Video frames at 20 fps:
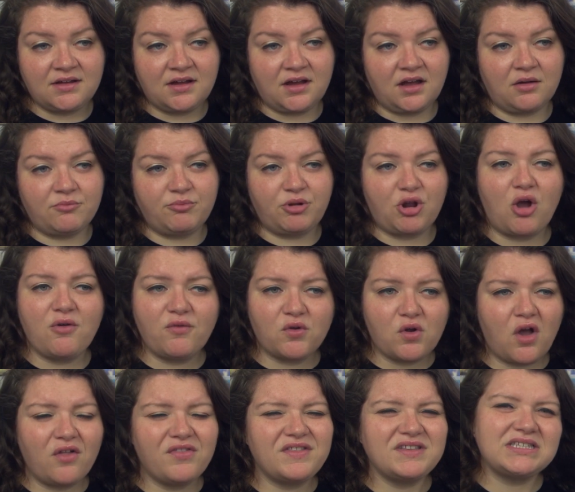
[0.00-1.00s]
Um, but
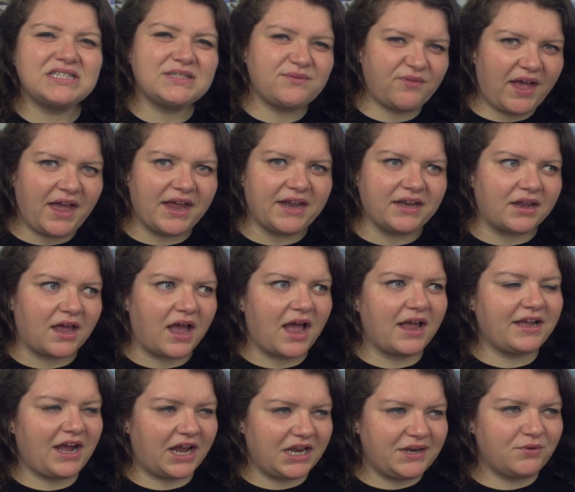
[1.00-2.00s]
overall, this is fine.
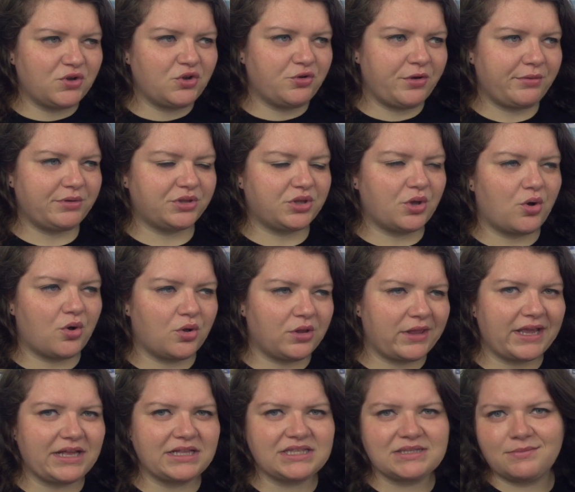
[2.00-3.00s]
I kind of agree with the whole
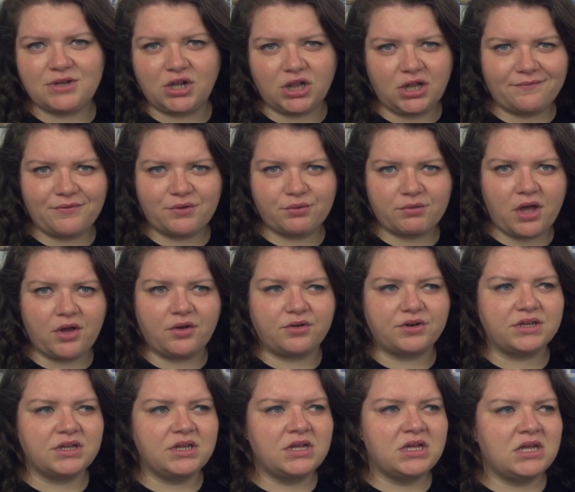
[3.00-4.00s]
like it's middle of the
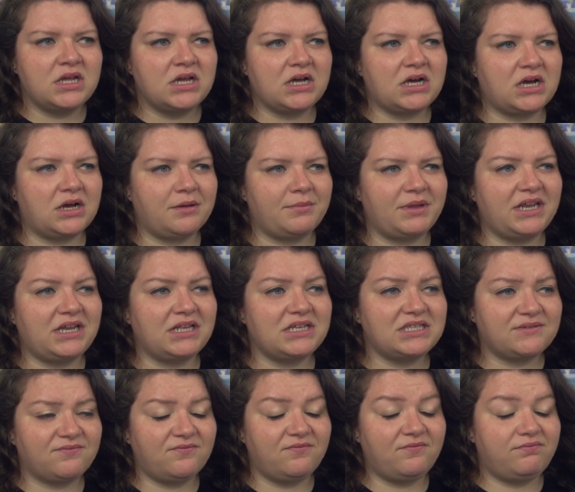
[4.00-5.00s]
road. Um, it
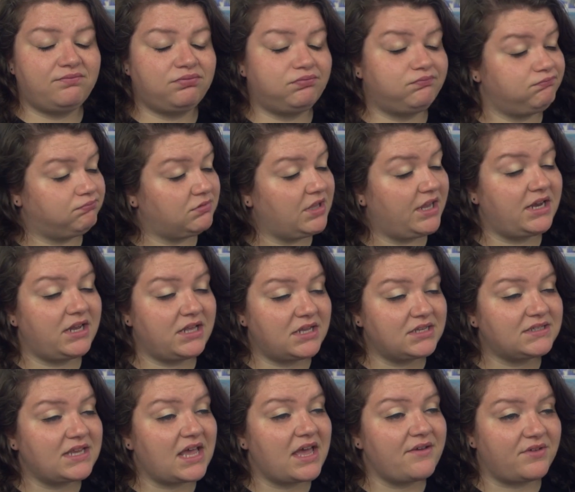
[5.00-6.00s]
is it
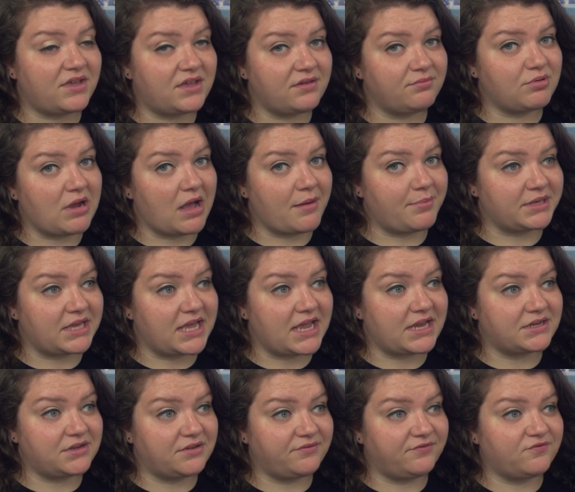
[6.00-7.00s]
is heavy
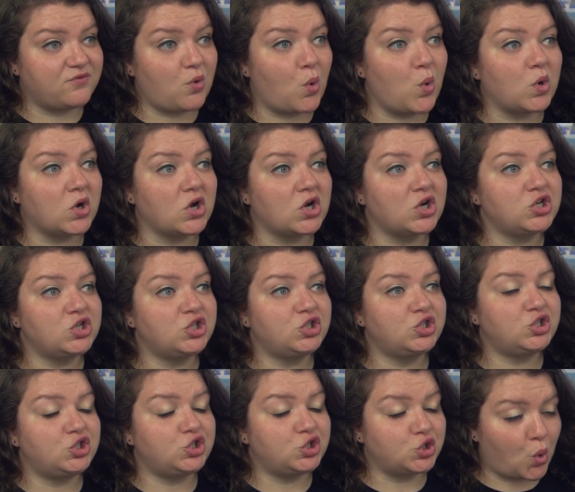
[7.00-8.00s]
propaganda for
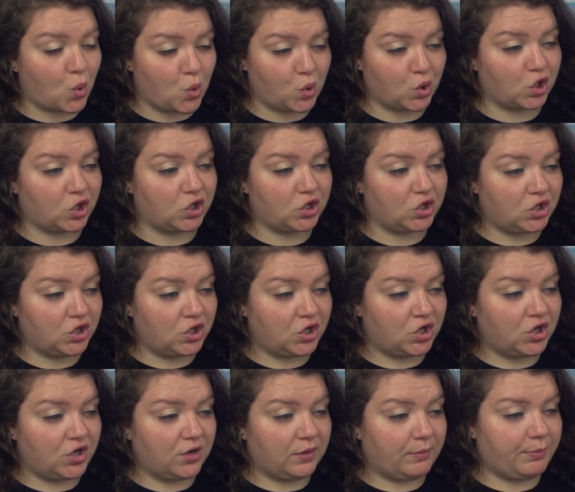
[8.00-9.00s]
sure.
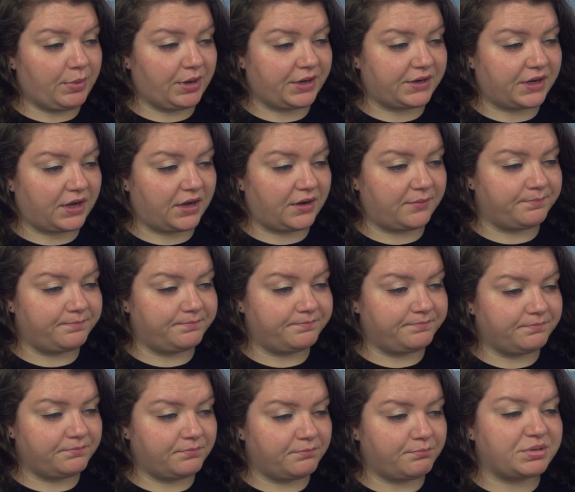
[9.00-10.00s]
But um,
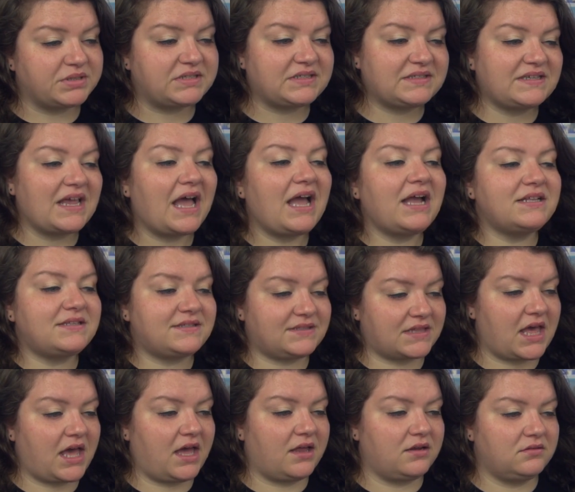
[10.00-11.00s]
besides
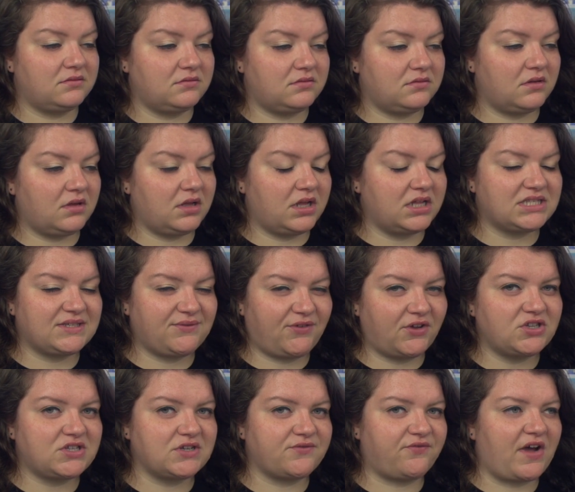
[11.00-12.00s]
that, it's
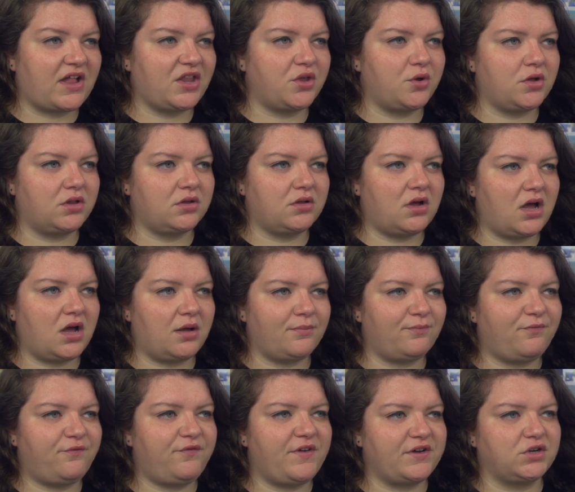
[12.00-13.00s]
fun to follow
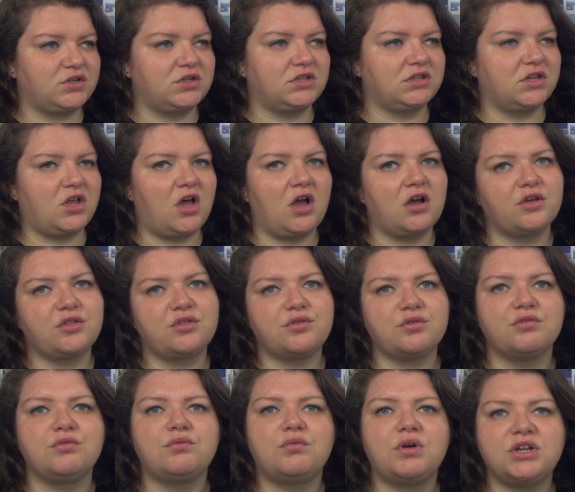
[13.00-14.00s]
um, Fara along
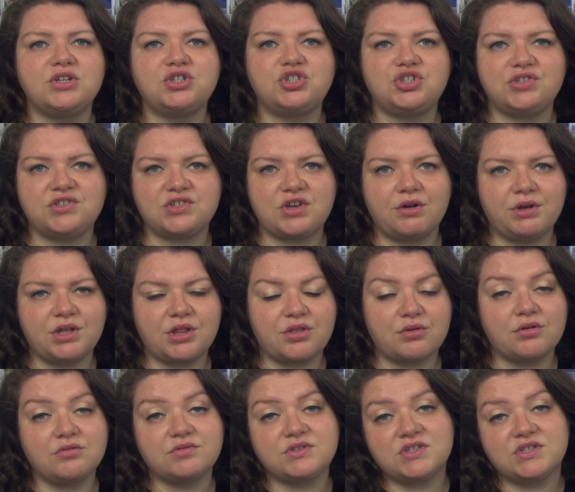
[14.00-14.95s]
through what she's going through.